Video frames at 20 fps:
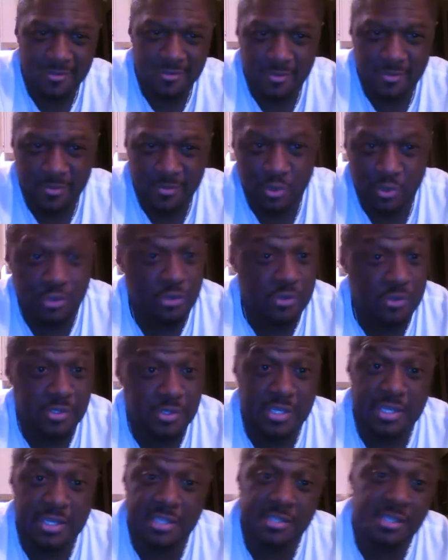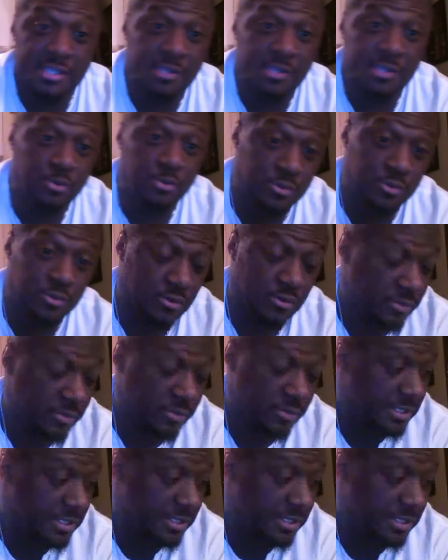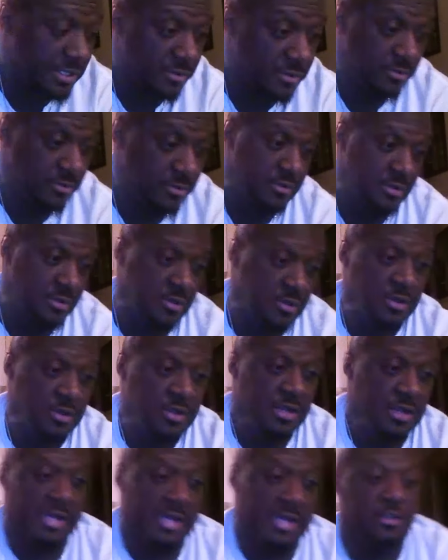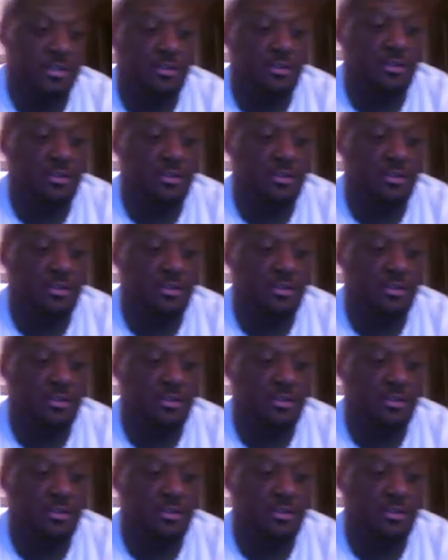Y'all gonna say that's Hebrew too. I know. I know.